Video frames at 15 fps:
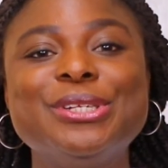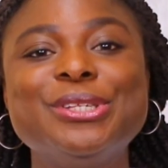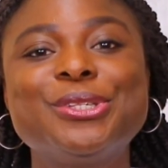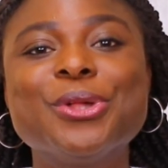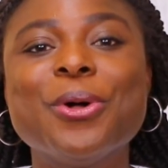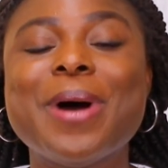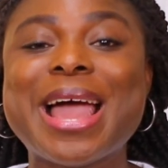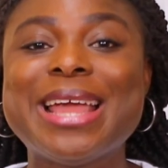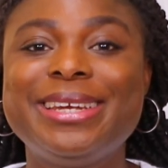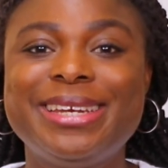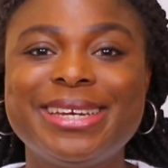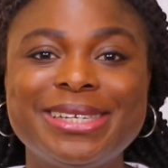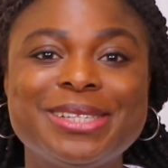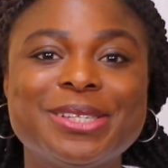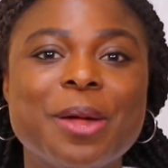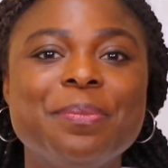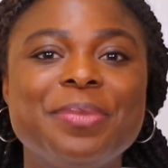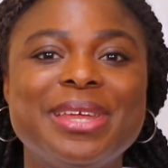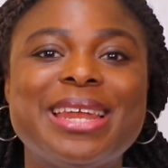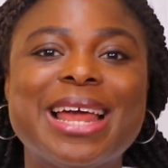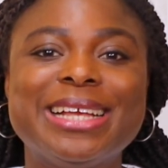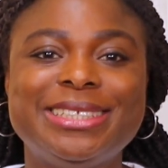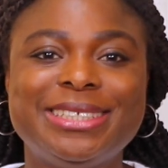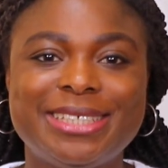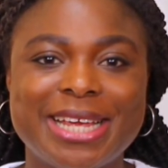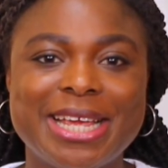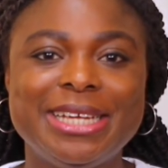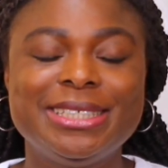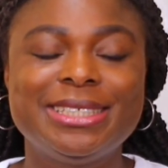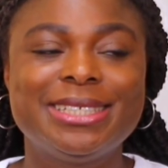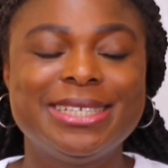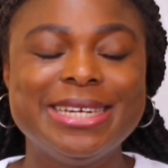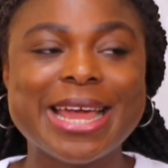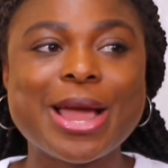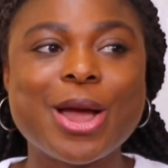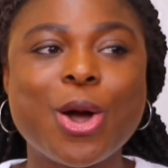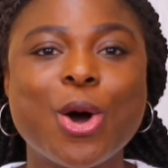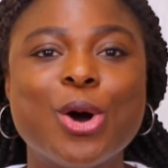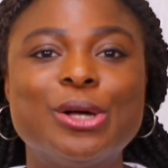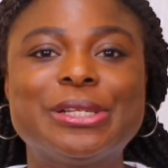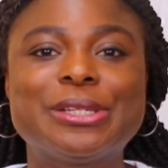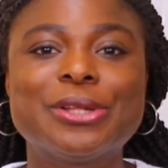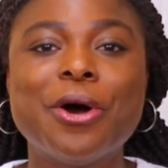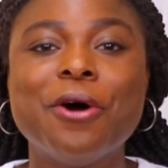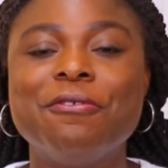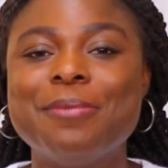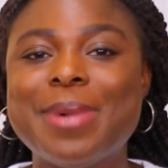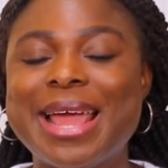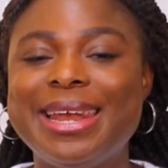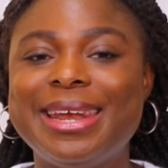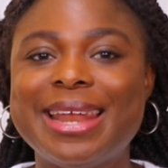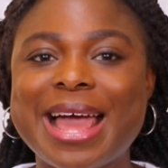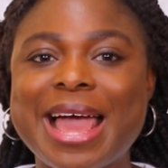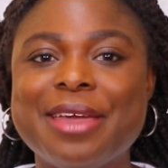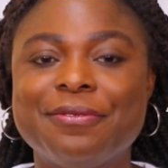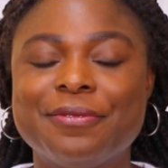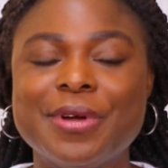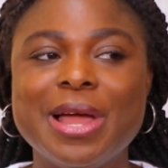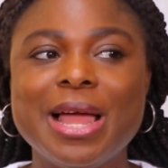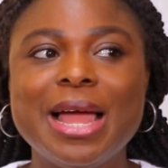So I did something that changed the course of my life.